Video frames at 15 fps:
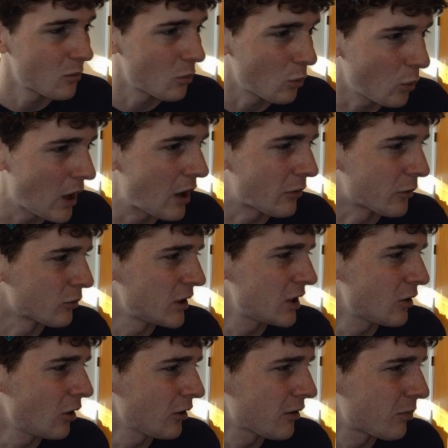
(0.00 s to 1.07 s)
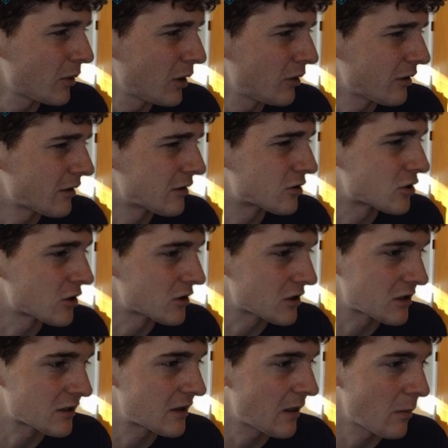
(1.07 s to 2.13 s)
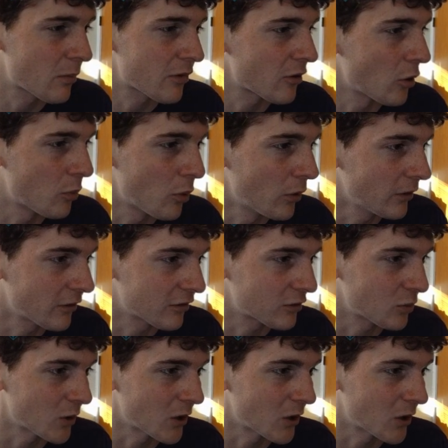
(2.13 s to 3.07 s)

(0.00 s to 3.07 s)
Wow, the recall spell seems so pointless to me.